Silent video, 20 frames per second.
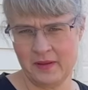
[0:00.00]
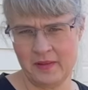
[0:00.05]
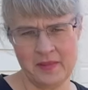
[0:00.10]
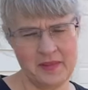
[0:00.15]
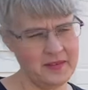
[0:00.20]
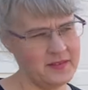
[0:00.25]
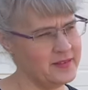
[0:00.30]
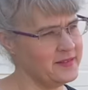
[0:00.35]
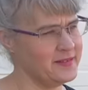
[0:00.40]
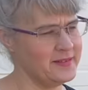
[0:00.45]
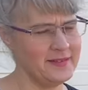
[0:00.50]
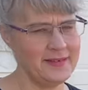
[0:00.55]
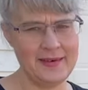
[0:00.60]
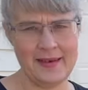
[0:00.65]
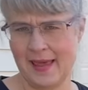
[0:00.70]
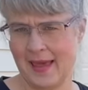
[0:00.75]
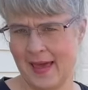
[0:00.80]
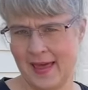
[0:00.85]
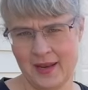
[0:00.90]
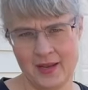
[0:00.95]
This is
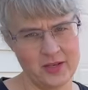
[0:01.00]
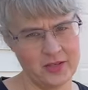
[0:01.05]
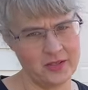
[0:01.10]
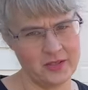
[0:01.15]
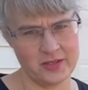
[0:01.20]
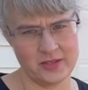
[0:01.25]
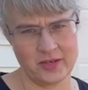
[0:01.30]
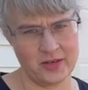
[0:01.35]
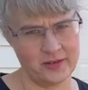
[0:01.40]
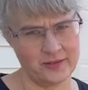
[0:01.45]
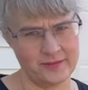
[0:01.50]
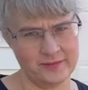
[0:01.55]
not a good start.